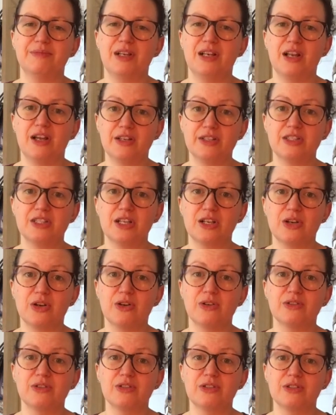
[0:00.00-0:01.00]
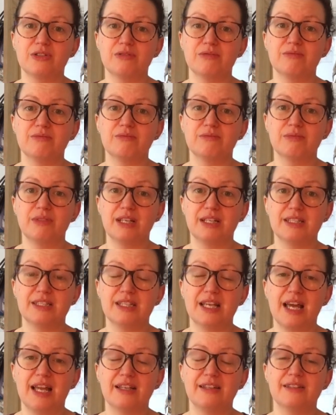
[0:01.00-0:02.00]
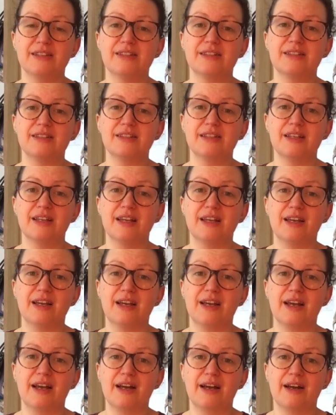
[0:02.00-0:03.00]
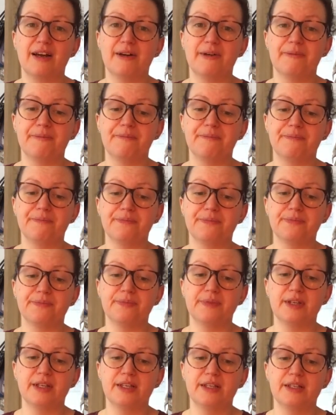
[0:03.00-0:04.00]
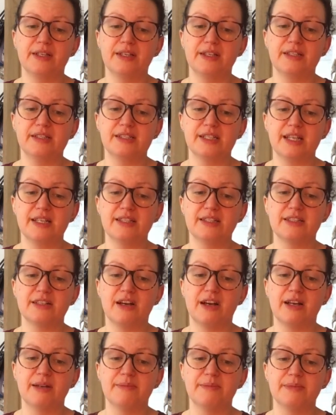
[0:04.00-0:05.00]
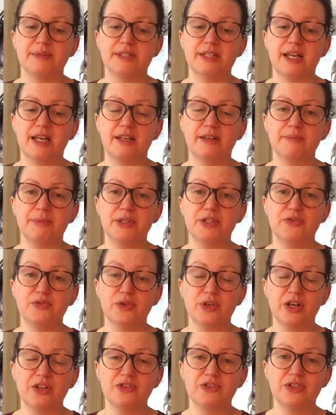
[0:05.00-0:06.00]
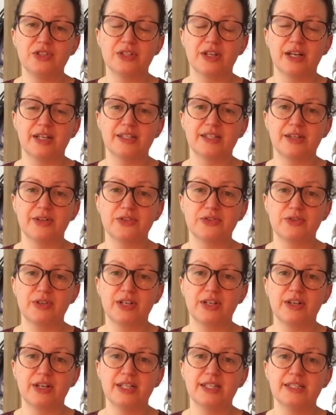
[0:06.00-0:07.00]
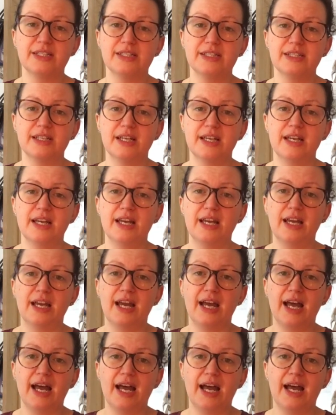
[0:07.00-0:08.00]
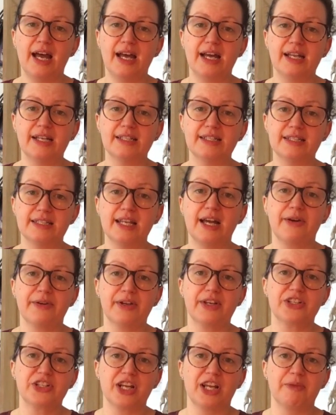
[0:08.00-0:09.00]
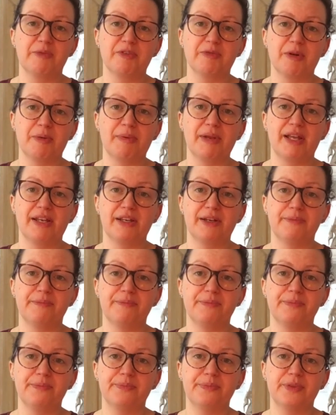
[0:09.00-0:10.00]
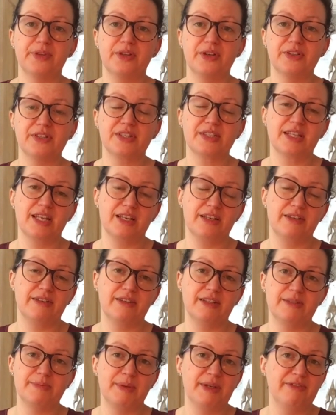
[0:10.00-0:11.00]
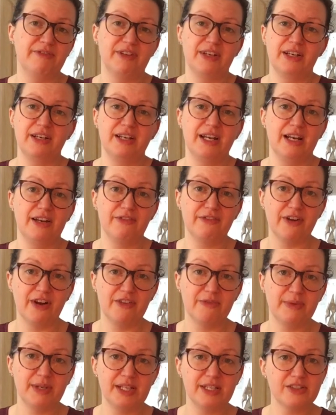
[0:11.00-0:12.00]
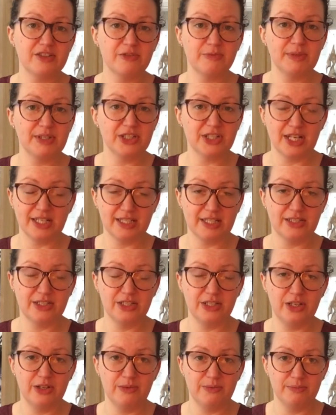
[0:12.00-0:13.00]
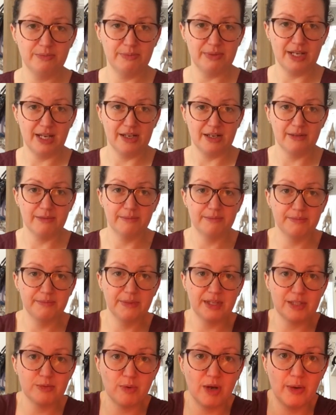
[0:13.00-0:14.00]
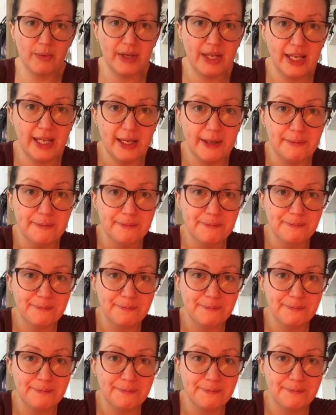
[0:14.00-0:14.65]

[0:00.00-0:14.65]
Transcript: Learned a lot. Intense times and beautiful countryside. That was really nice. And now I'm going to check in with my planner, because I said it's been nearly 5 minutes of me chatting to you. Planner, that's why we're here.